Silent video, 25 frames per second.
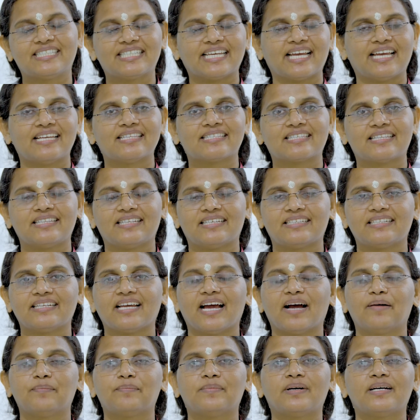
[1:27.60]
Chancellor
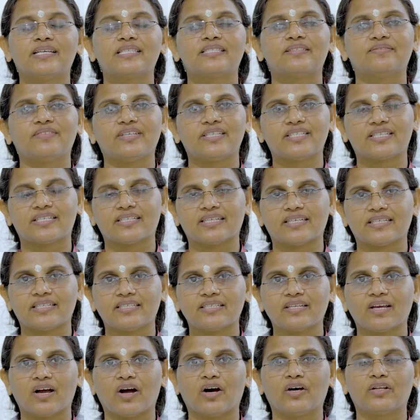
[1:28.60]
Amma's
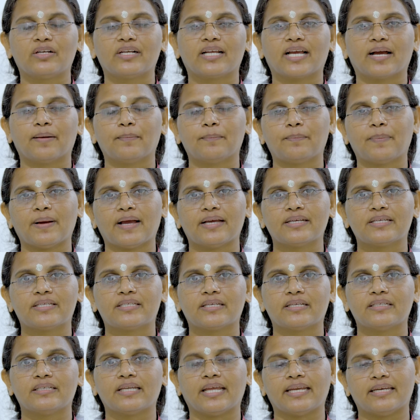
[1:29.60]
vision on
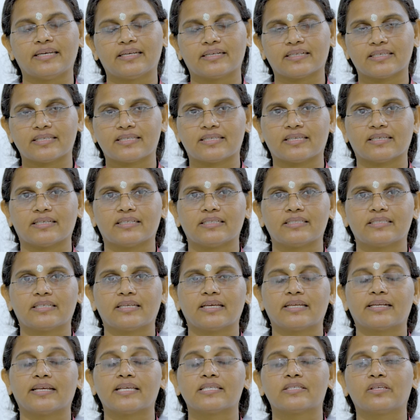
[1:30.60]
compassion in research
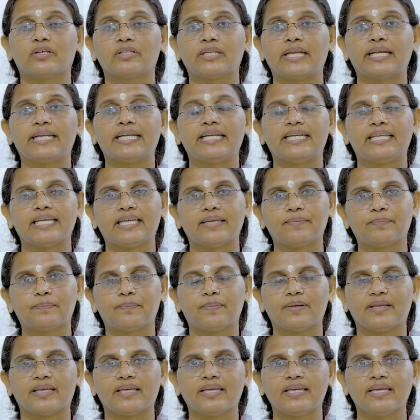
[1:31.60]
resonate
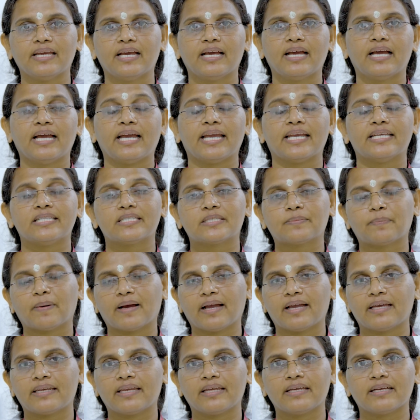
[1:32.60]
deeply,
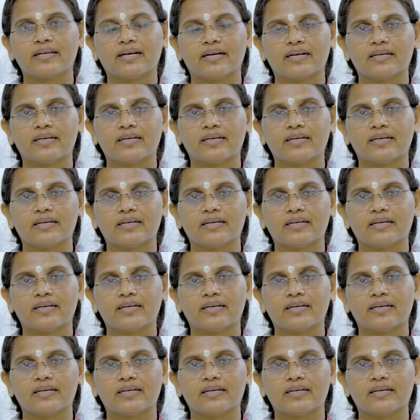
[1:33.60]
inspiring